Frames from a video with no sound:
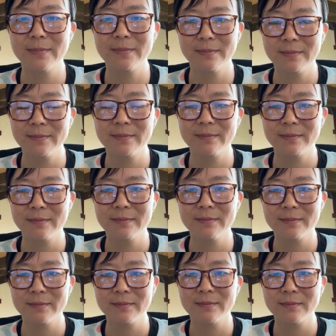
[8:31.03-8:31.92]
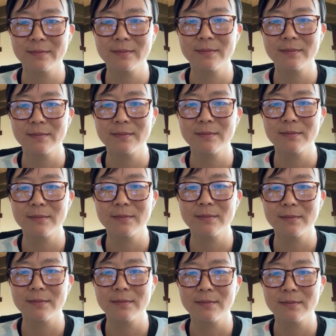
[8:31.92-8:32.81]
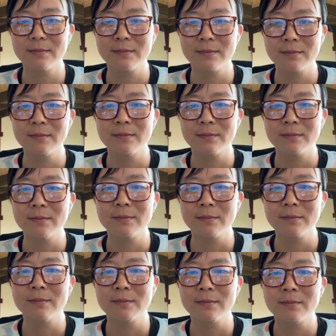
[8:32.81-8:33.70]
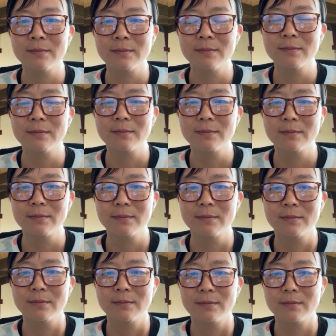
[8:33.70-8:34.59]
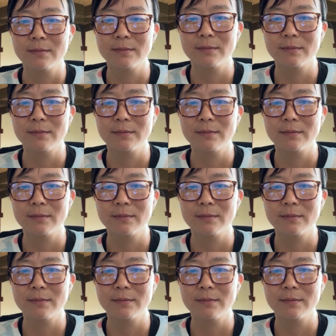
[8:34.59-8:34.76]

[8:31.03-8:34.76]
(not speaking)